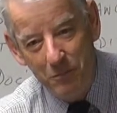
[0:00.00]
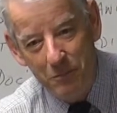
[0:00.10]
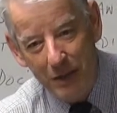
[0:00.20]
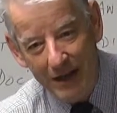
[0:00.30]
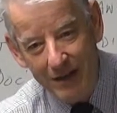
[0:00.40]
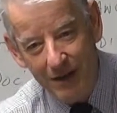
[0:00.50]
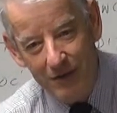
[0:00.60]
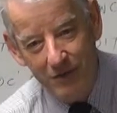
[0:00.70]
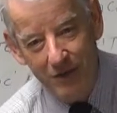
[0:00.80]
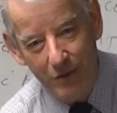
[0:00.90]
breakdown.
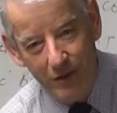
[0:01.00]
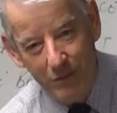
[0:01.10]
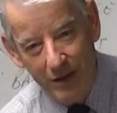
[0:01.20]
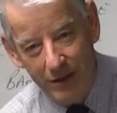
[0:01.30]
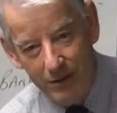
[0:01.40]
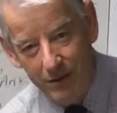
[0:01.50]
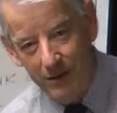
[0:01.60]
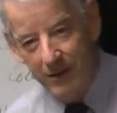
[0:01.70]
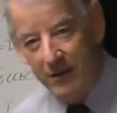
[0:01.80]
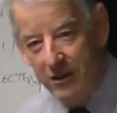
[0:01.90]
You know what I mean?
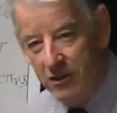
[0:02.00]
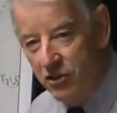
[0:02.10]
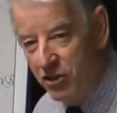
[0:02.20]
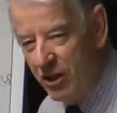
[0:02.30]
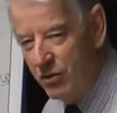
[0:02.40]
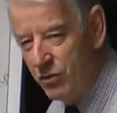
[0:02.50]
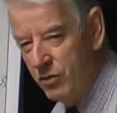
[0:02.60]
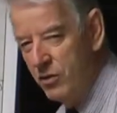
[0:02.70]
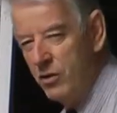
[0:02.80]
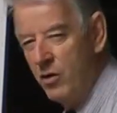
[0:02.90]
So
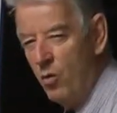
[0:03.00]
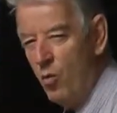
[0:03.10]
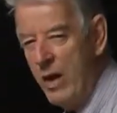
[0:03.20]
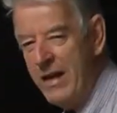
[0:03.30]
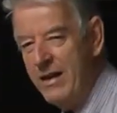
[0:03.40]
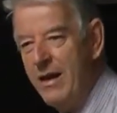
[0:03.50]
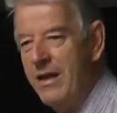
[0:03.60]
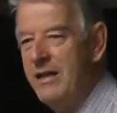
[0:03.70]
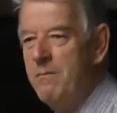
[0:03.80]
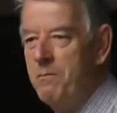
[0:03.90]
when
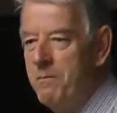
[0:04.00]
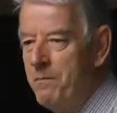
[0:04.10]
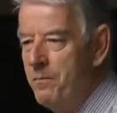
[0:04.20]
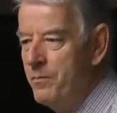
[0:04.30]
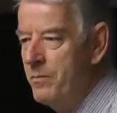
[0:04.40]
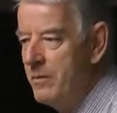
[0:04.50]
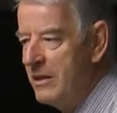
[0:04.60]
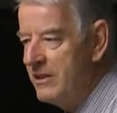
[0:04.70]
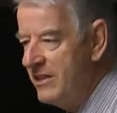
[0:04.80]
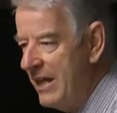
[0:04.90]
a
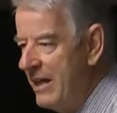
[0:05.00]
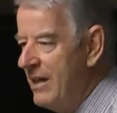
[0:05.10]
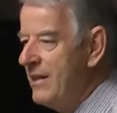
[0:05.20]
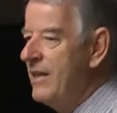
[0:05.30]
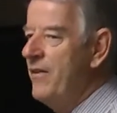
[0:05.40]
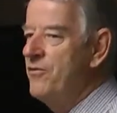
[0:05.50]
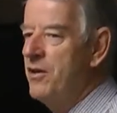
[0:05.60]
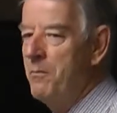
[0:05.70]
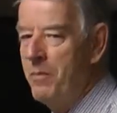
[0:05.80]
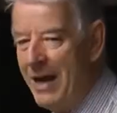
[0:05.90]
seller gives
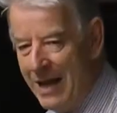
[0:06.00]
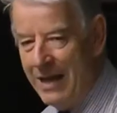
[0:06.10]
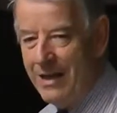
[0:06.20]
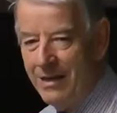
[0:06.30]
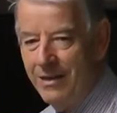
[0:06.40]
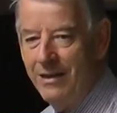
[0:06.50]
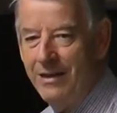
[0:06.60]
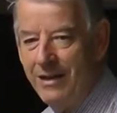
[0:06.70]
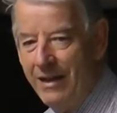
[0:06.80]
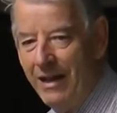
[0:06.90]
a buyer
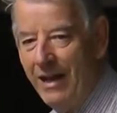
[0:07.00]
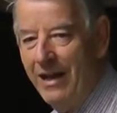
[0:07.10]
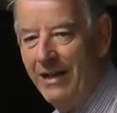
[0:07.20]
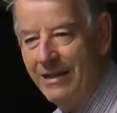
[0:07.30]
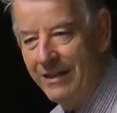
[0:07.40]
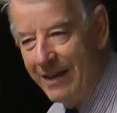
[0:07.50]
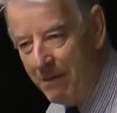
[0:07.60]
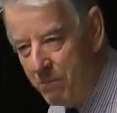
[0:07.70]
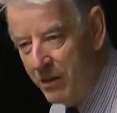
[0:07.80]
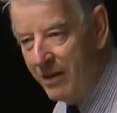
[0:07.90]
a
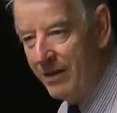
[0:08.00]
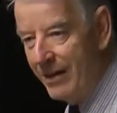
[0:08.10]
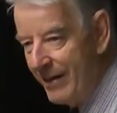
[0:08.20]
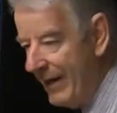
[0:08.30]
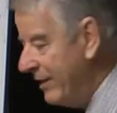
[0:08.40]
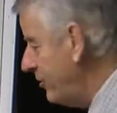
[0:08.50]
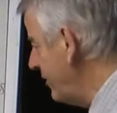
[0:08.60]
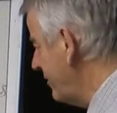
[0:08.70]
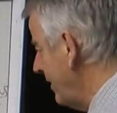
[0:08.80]
number, an HS